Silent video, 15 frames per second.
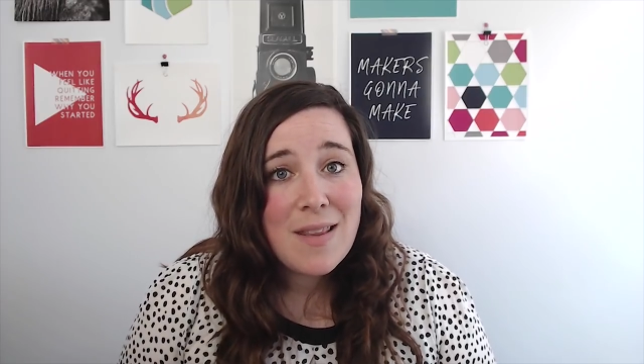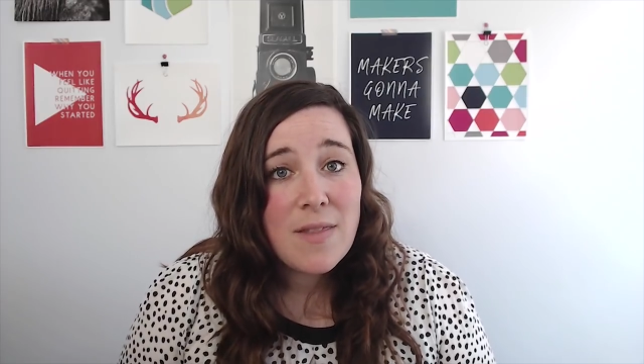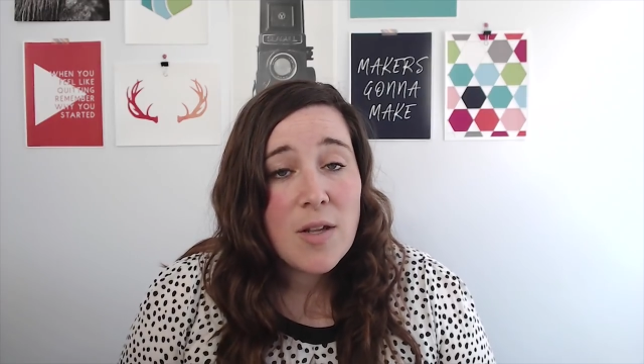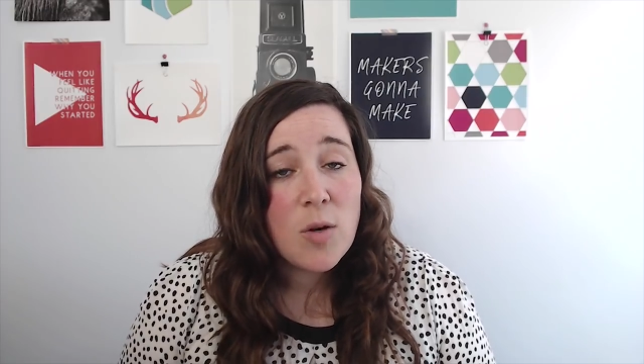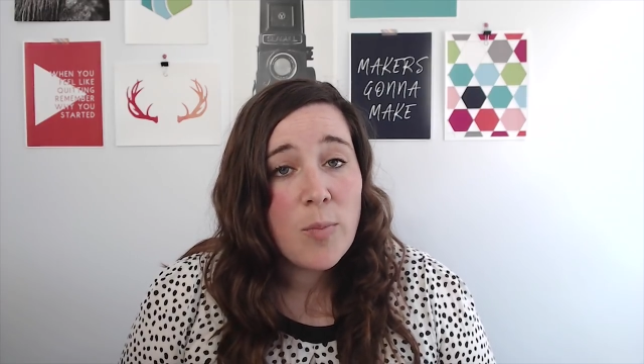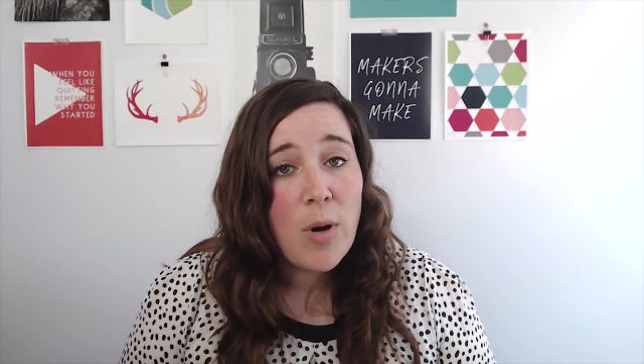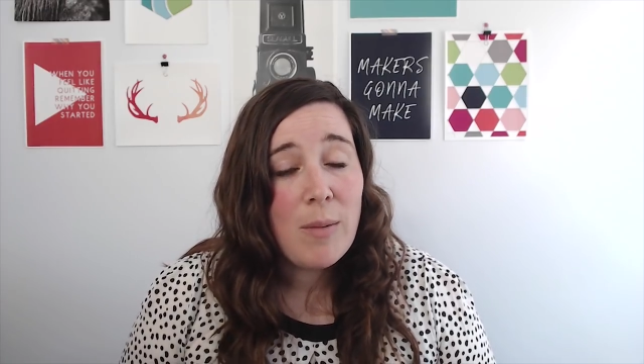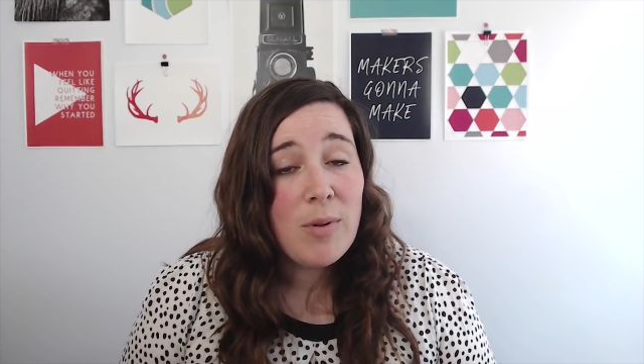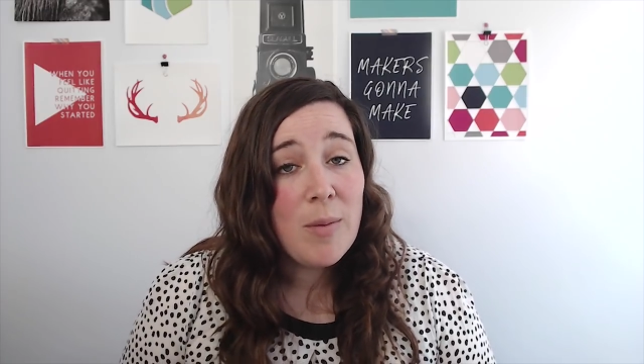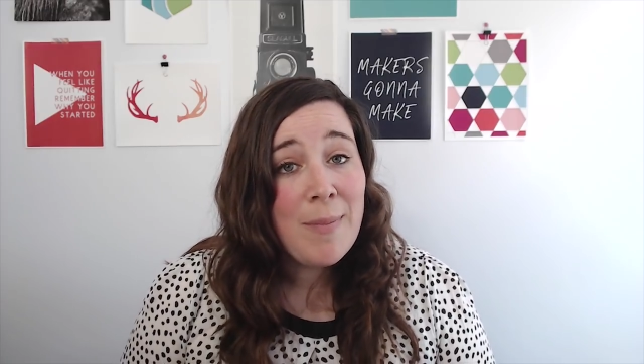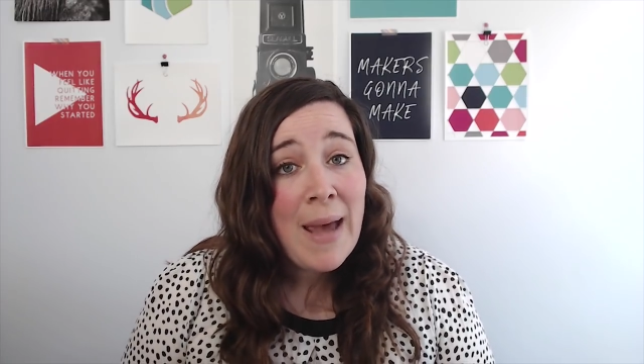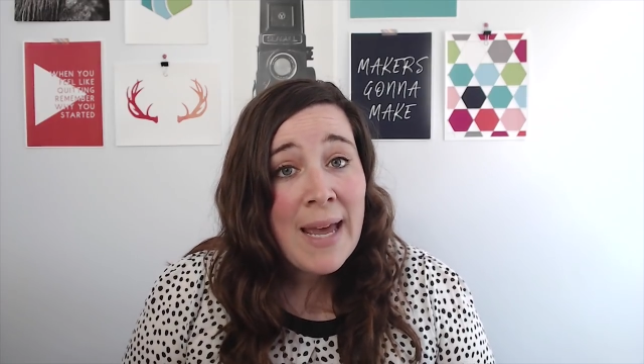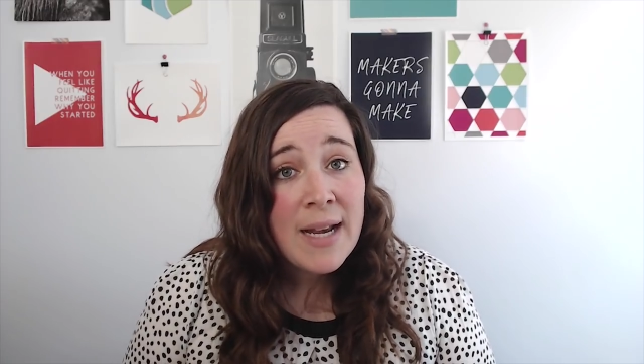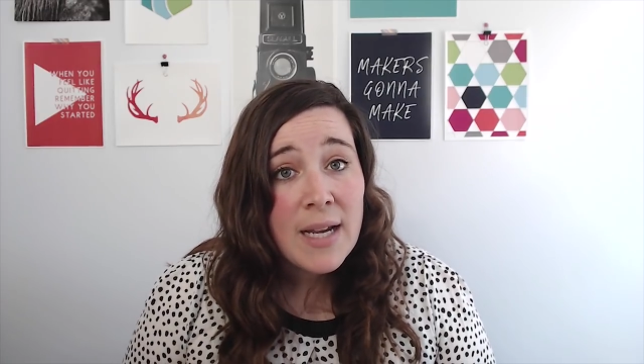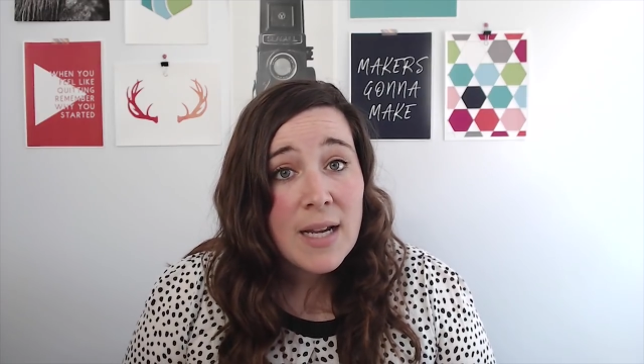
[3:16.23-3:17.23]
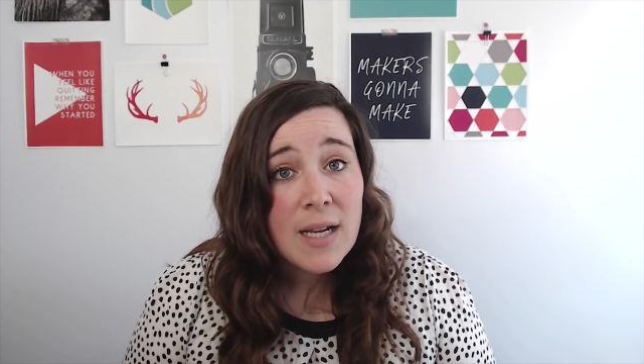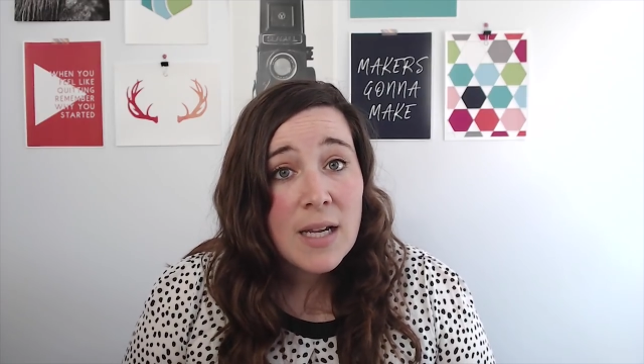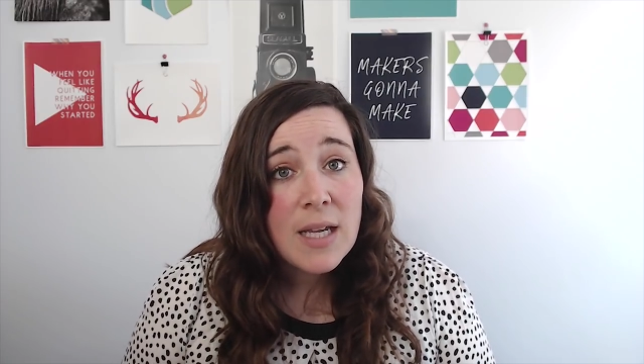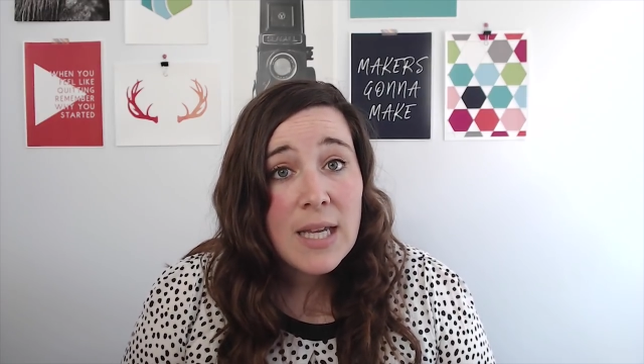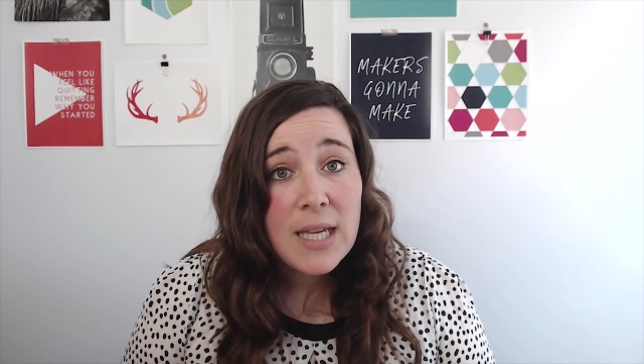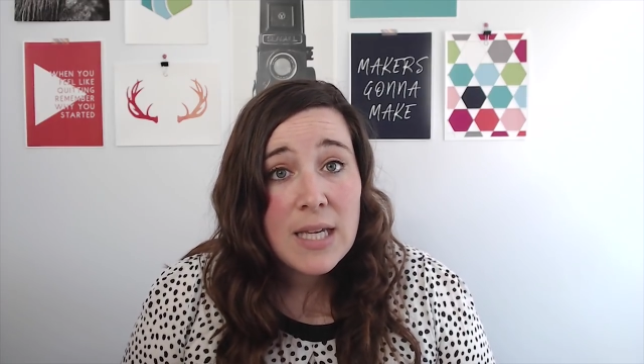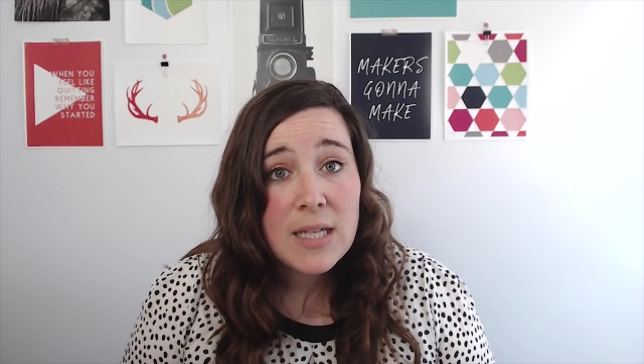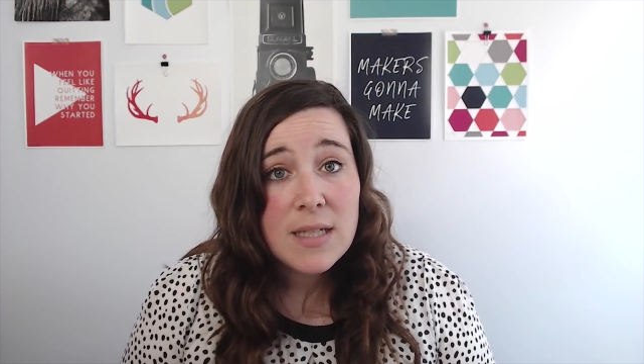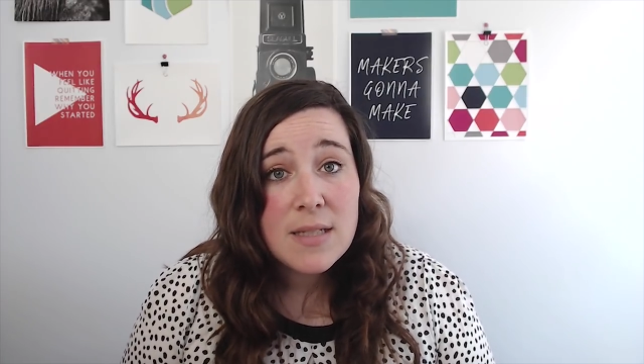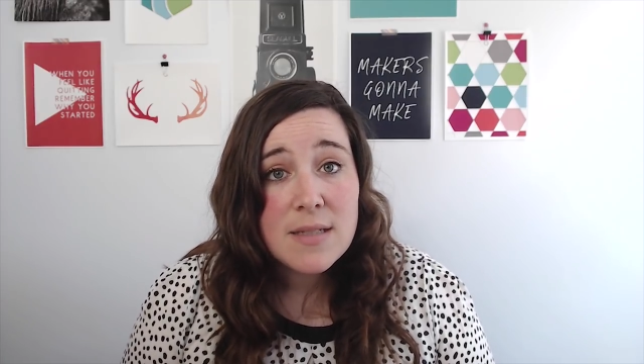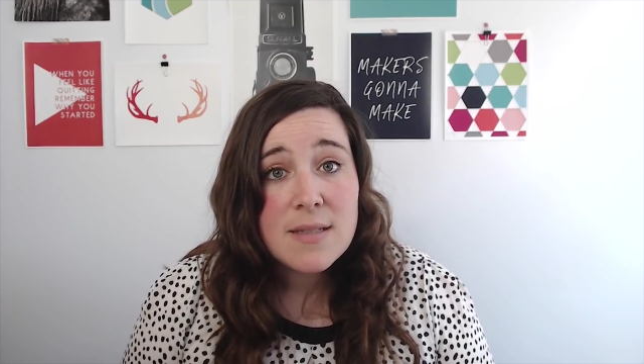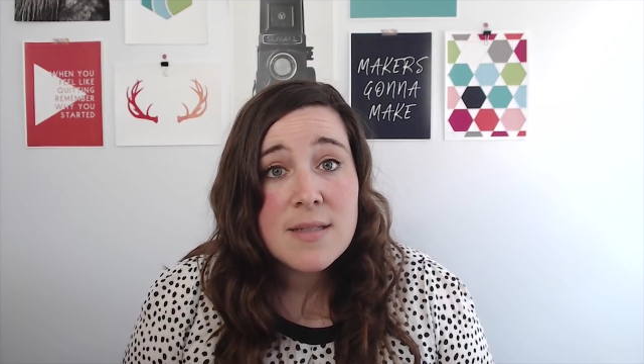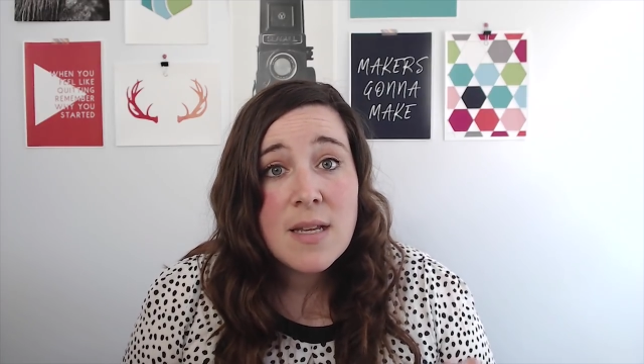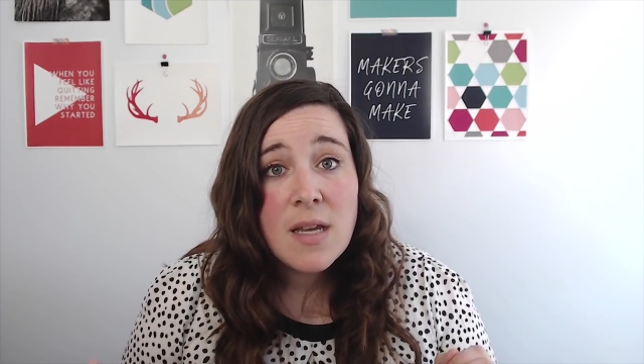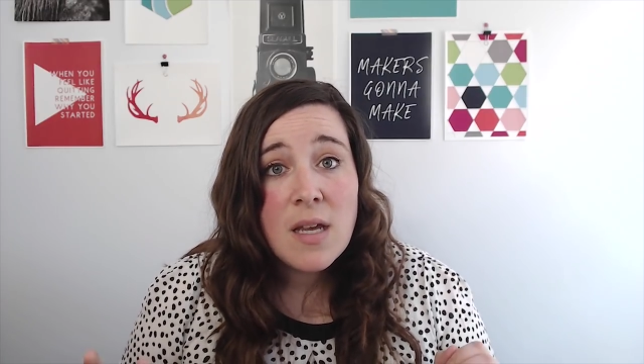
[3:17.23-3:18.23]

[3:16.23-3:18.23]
that are problematic is